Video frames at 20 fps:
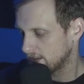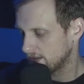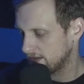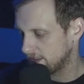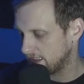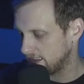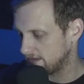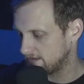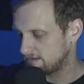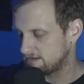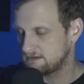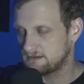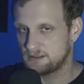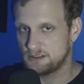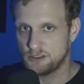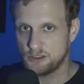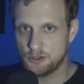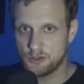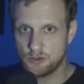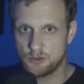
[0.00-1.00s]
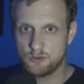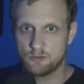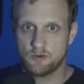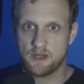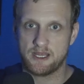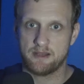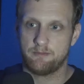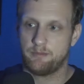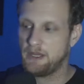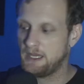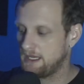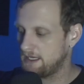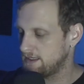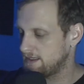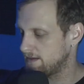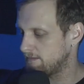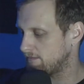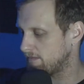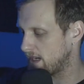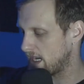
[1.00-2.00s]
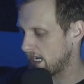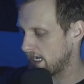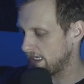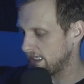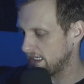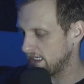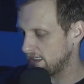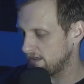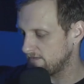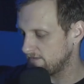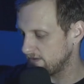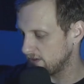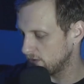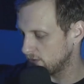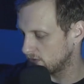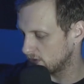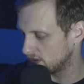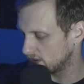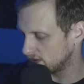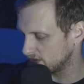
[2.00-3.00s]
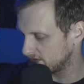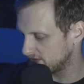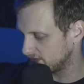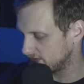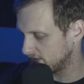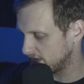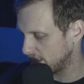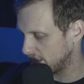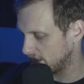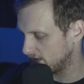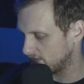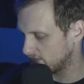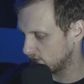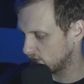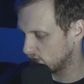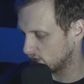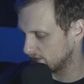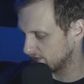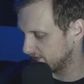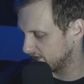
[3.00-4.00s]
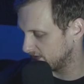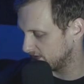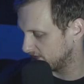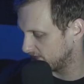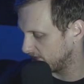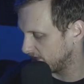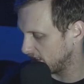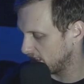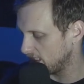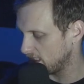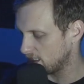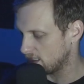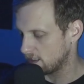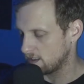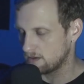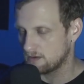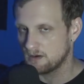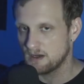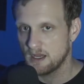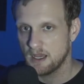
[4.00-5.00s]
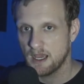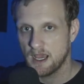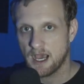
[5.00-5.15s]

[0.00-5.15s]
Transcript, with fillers: Thanks to Red Panda Mining viewers and of course his video,